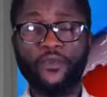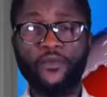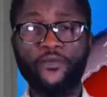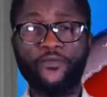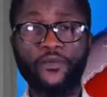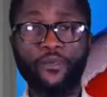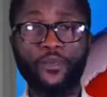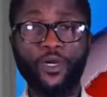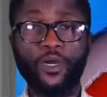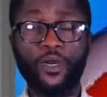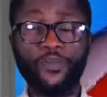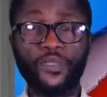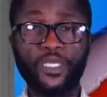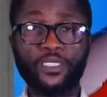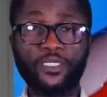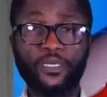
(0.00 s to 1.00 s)
For
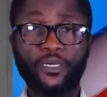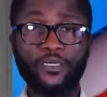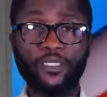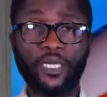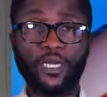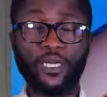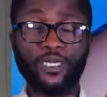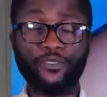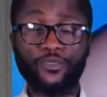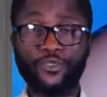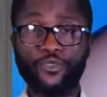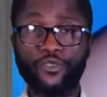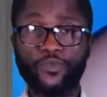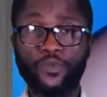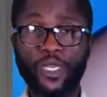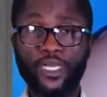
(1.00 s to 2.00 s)
more updates on our
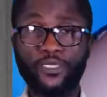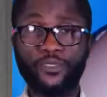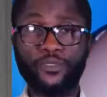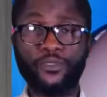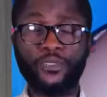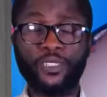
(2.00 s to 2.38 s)
YouTube handle,